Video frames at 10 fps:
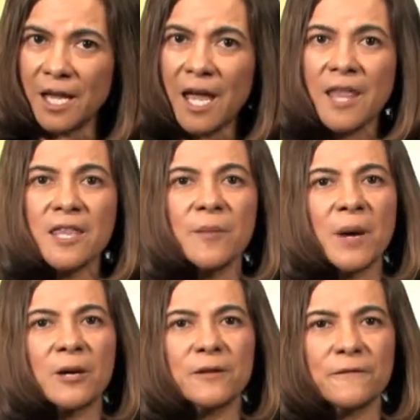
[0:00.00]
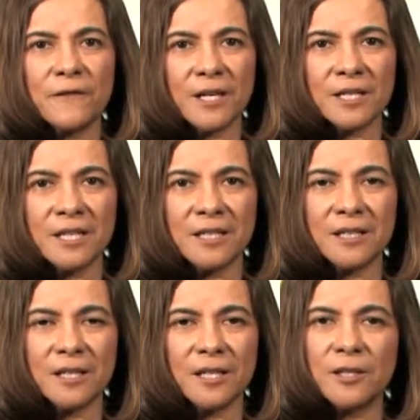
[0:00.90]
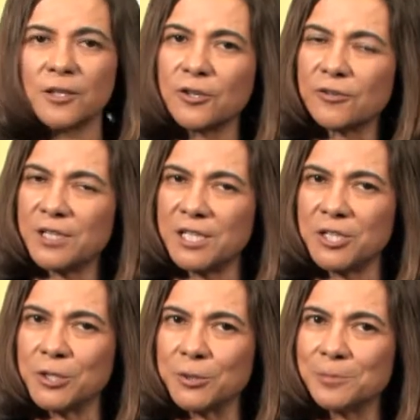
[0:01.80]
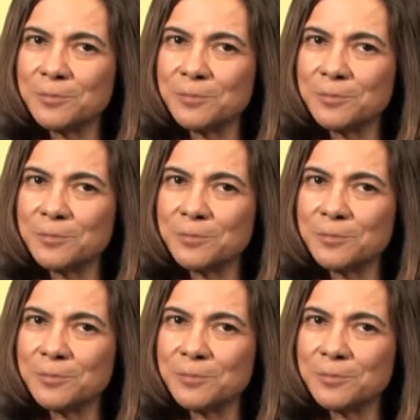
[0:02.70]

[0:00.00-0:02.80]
and the amount of funding in the current year.